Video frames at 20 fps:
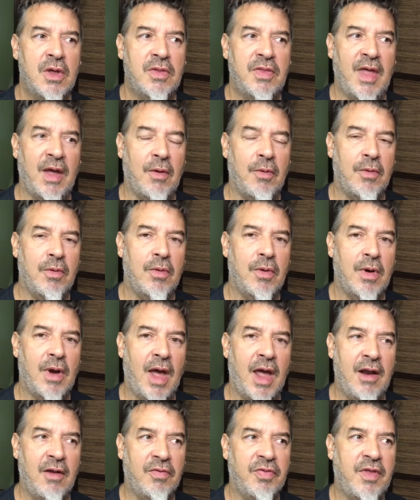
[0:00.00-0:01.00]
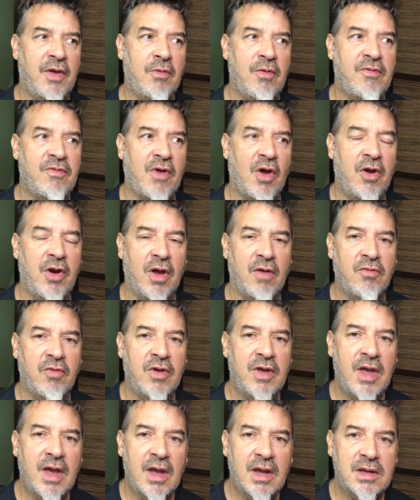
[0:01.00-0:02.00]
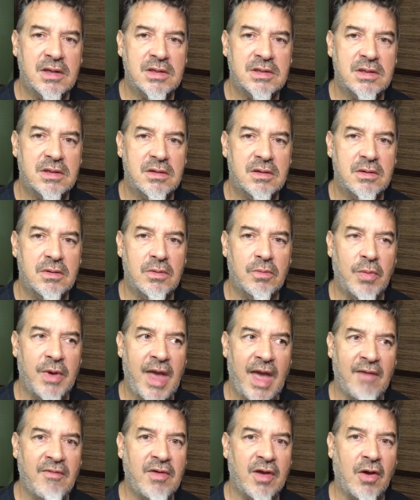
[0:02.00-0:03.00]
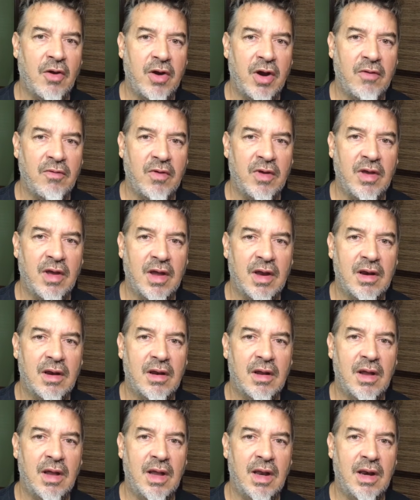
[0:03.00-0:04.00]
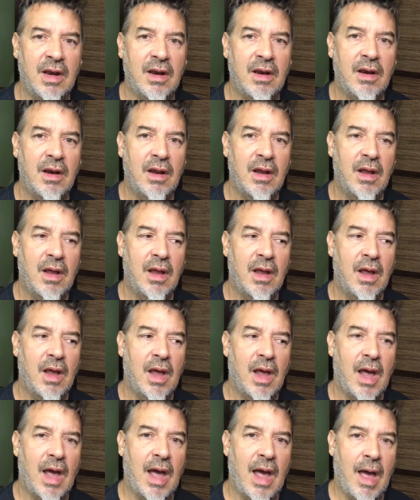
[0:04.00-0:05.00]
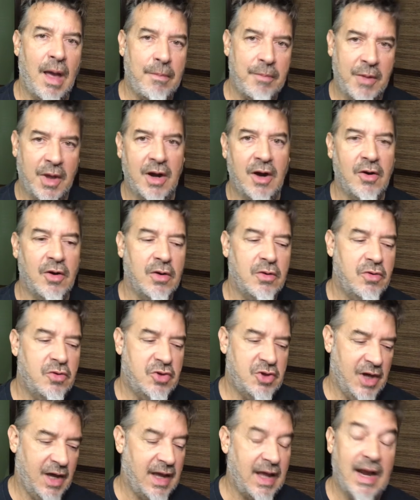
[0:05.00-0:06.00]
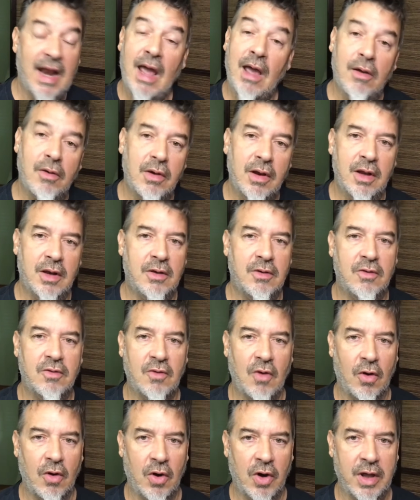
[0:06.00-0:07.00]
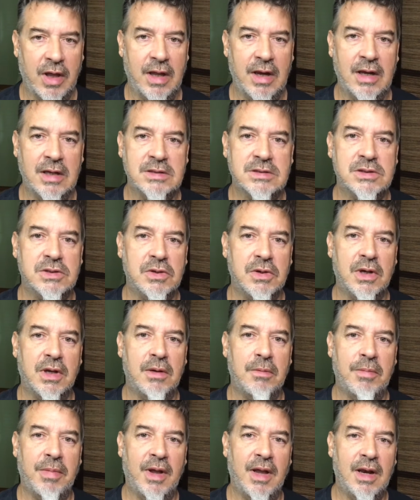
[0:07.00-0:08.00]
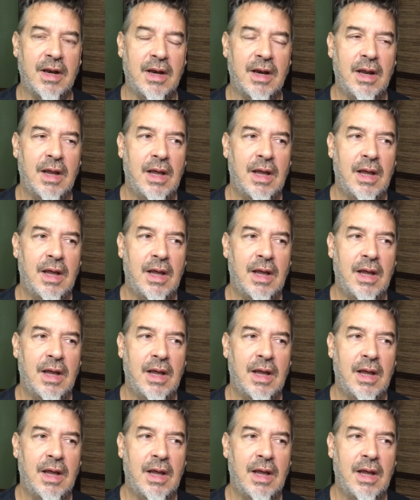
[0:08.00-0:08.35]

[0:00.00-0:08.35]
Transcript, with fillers: that I don't think we've gone over yet. We haven't gone over yet. And I'm going to check it out and start looking into it. But